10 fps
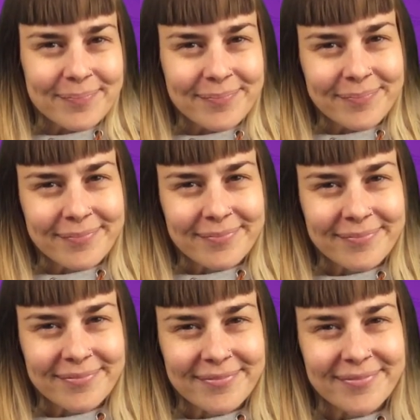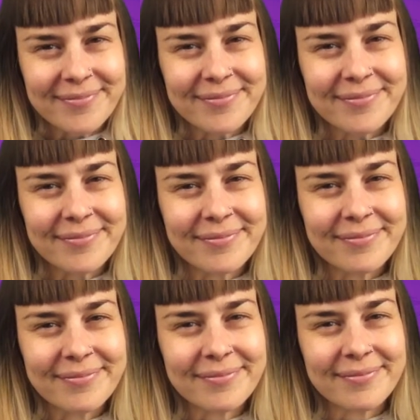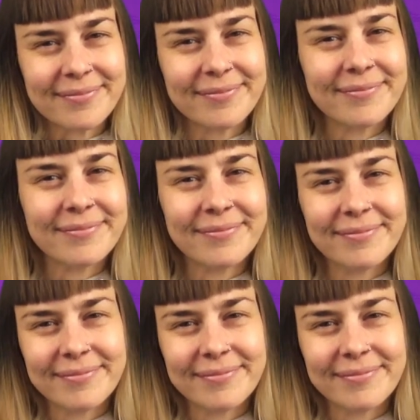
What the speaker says: Nothing is said.